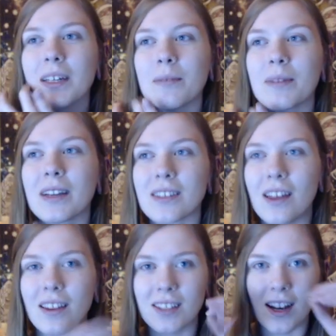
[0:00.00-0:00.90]
because
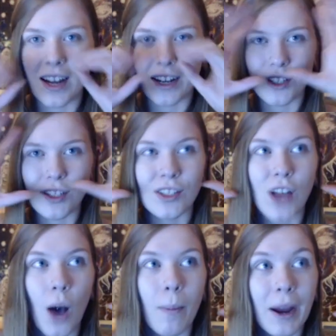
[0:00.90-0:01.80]
all of a sudden I just
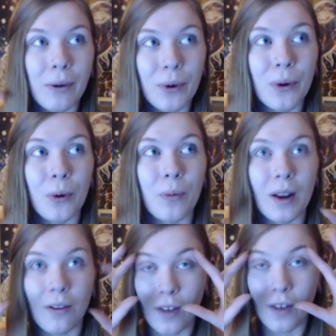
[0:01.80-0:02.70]
saw my room
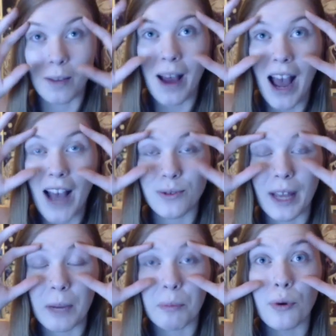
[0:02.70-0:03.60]
and it felt like my eyes were
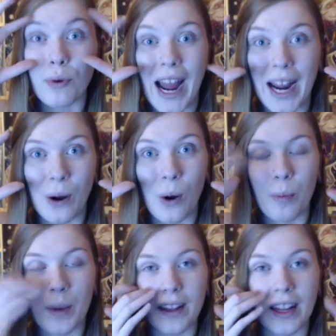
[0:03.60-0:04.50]
like pried
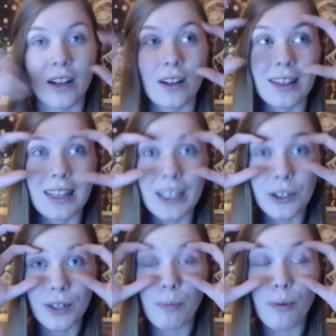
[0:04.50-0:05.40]
open, like
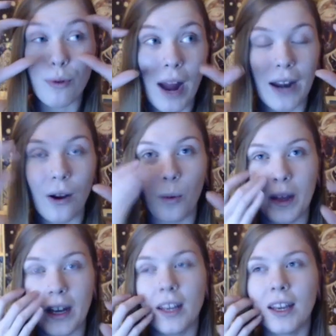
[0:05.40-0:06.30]
literally pried
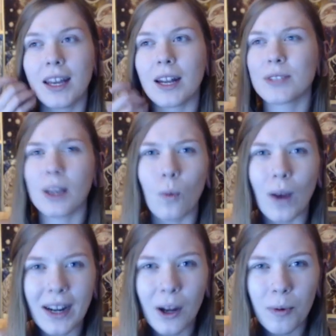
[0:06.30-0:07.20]
open. And I was like,
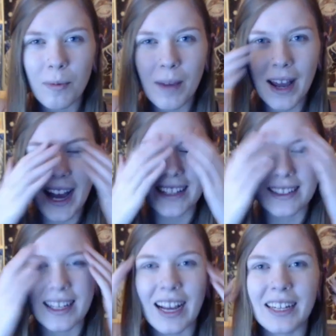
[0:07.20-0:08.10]
why did I open my
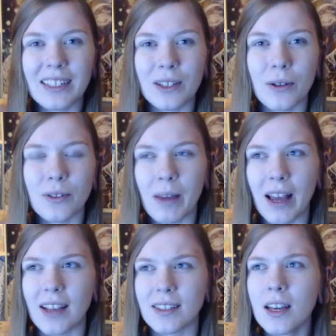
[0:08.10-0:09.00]
eyes? Like, I need to close
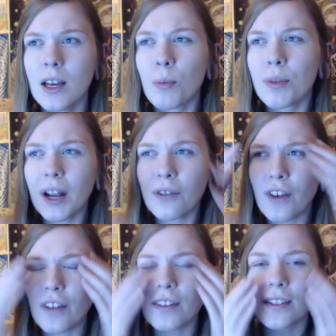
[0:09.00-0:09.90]
my eyes. But then I
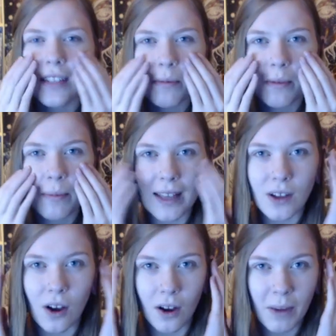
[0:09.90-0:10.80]
felt the sleeping
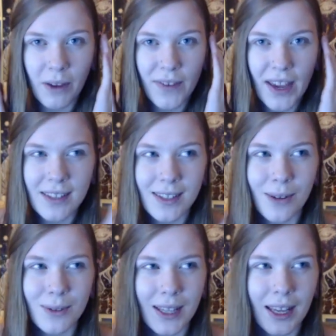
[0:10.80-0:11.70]
mask on my face and
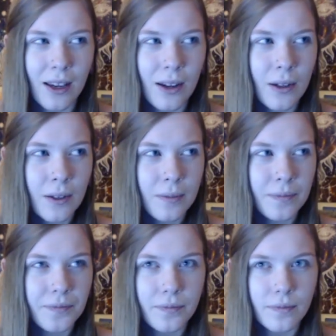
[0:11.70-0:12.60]
I was like,
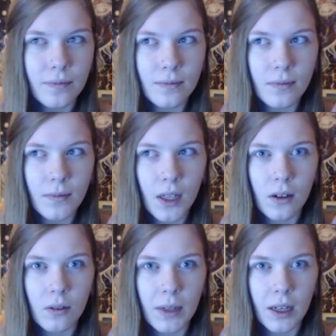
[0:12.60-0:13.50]

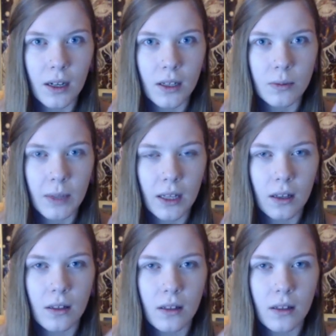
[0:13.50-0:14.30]
oh my gosh, wait,